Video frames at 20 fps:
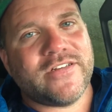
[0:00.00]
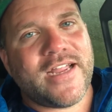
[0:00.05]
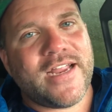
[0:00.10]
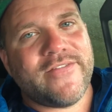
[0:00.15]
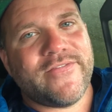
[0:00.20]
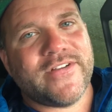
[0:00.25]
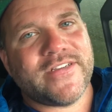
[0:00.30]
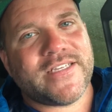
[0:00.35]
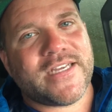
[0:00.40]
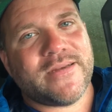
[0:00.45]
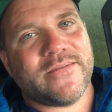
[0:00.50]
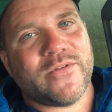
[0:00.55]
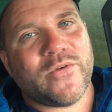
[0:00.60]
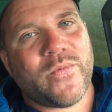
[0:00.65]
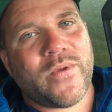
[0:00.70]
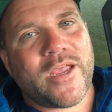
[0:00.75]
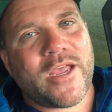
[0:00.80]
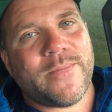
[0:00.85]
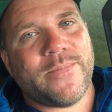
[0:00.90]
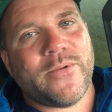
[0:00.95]
every time that
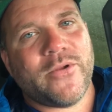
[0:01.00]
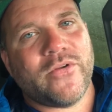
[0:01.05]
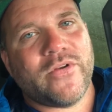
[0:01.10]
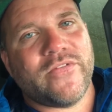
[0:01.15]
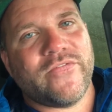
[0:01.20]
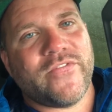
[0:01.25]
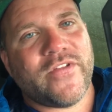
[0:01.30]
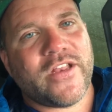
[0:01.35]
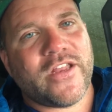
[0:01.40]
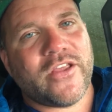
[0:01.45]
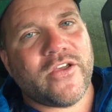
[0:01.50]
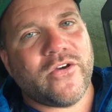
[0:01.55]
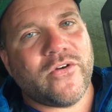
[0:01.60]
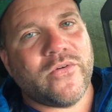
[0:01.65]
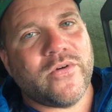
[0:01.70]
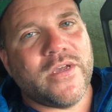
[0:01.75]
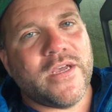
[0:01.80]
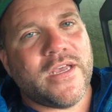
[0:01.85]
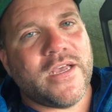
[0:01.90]
we upload a video.